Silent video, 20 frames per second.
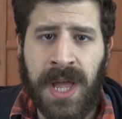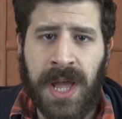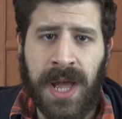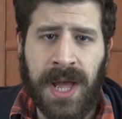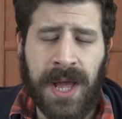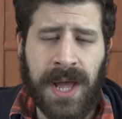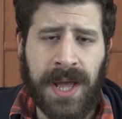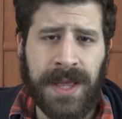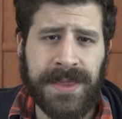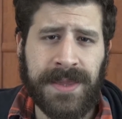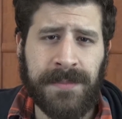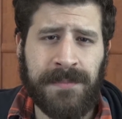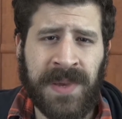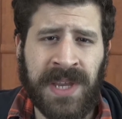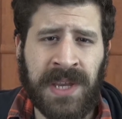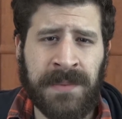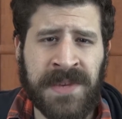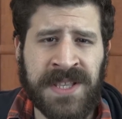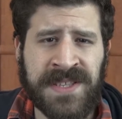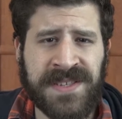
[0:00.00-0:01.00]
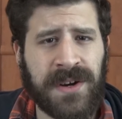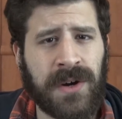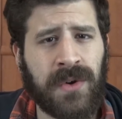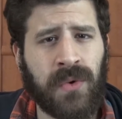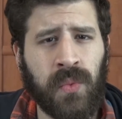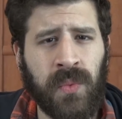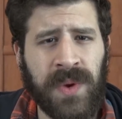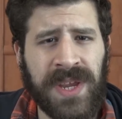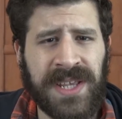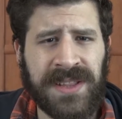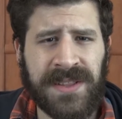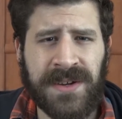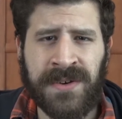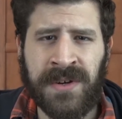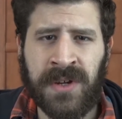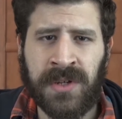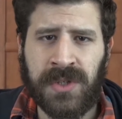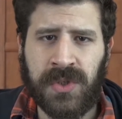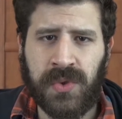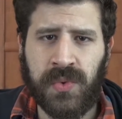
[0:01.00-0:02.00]
Uh, the pigments are weak, they're
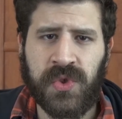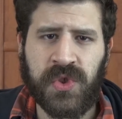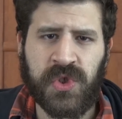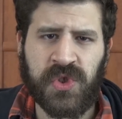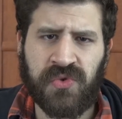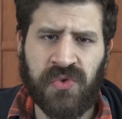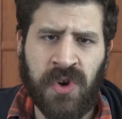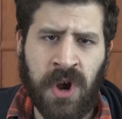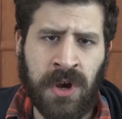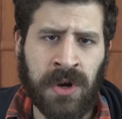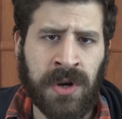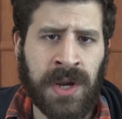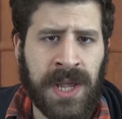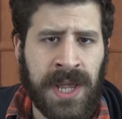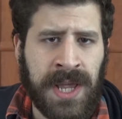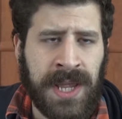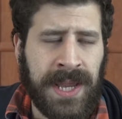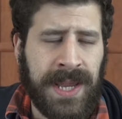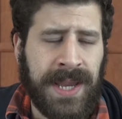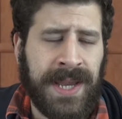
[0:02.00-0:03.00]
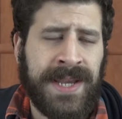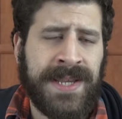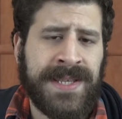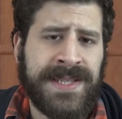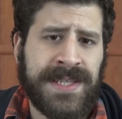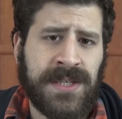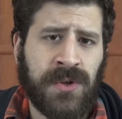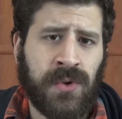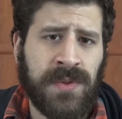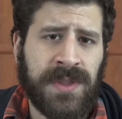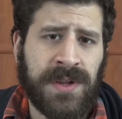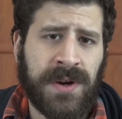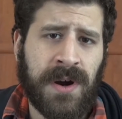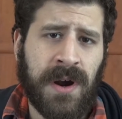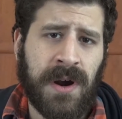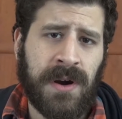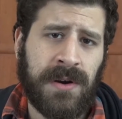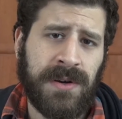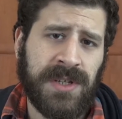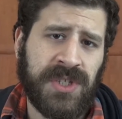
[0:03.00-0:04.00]
not too strong, and so there
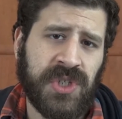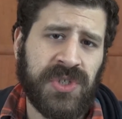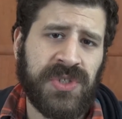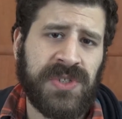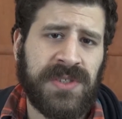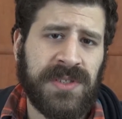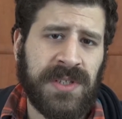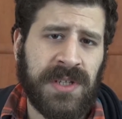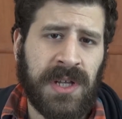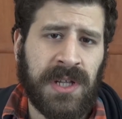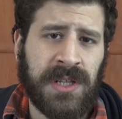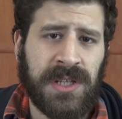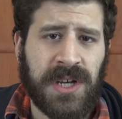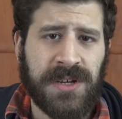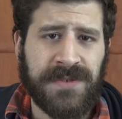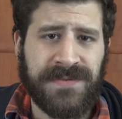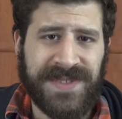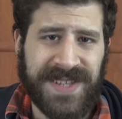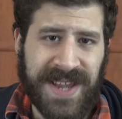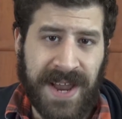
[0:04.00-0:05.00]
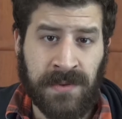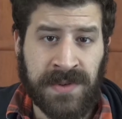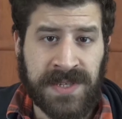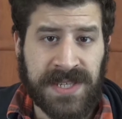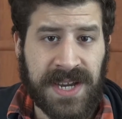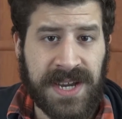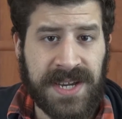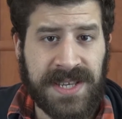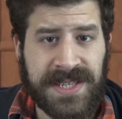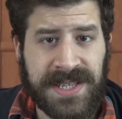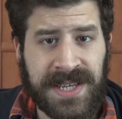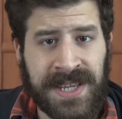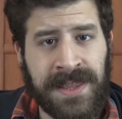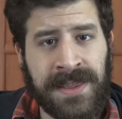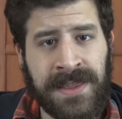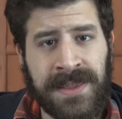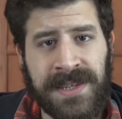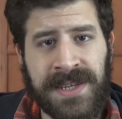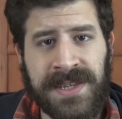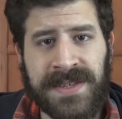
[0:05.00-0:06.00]
are just a lot of downsides,
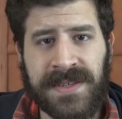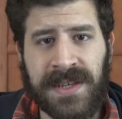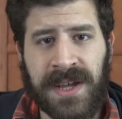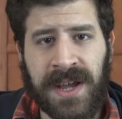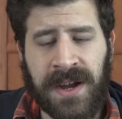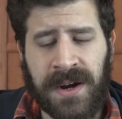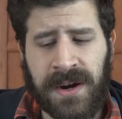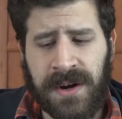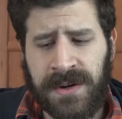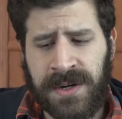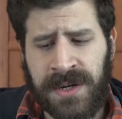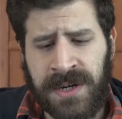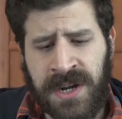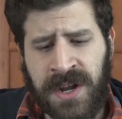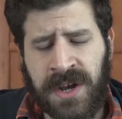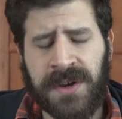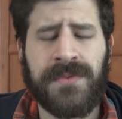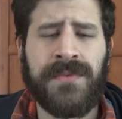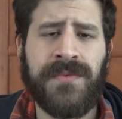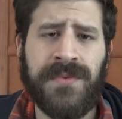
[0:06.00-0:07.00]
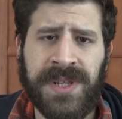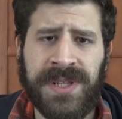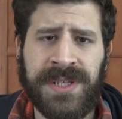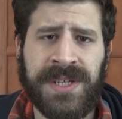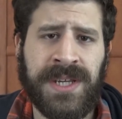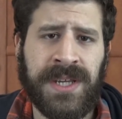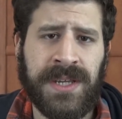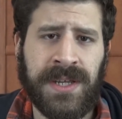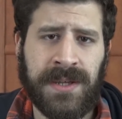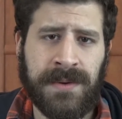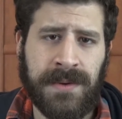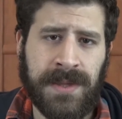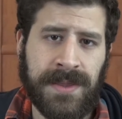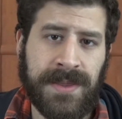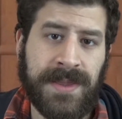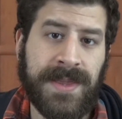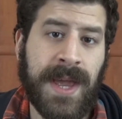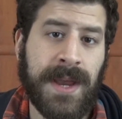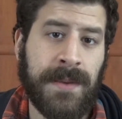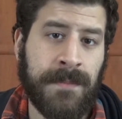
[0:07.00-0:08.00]
and these are not really
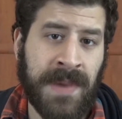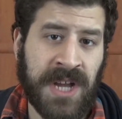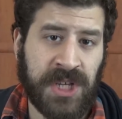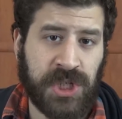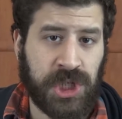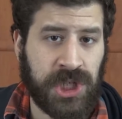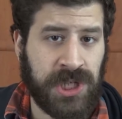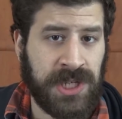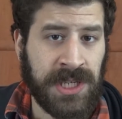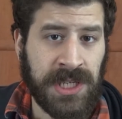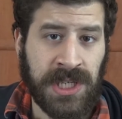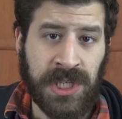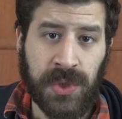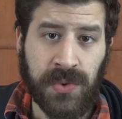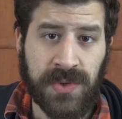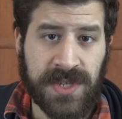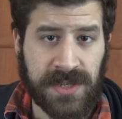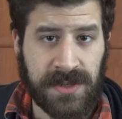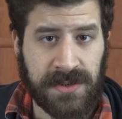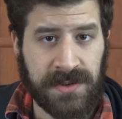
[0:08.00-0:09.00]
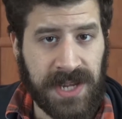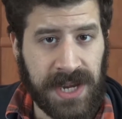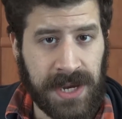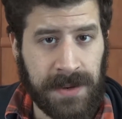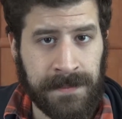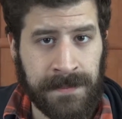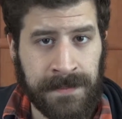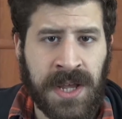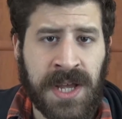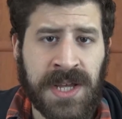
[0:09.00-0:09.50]
that much in use today.